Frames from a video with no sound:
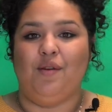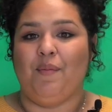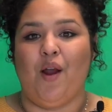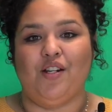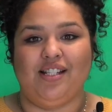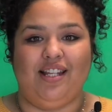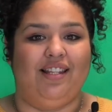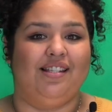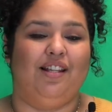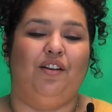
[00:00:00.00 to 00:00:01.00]
doing projects like
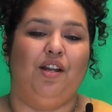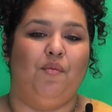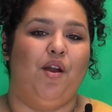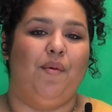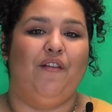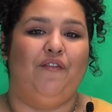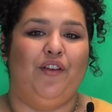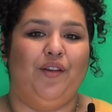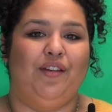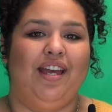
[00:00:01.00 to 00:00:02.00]
this and learning more about
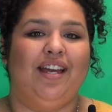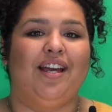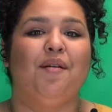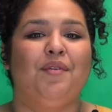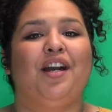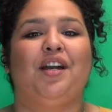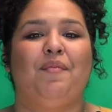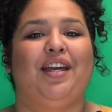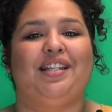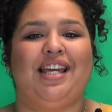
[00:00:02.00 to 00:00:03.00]
food, come cook up
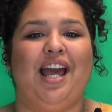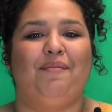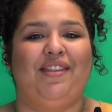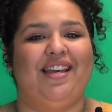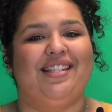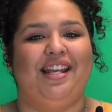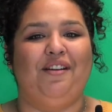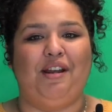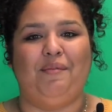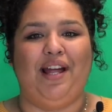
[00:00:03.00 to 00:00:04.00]
a good time with us at
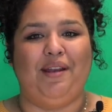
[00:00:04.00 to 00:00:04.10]
Incredible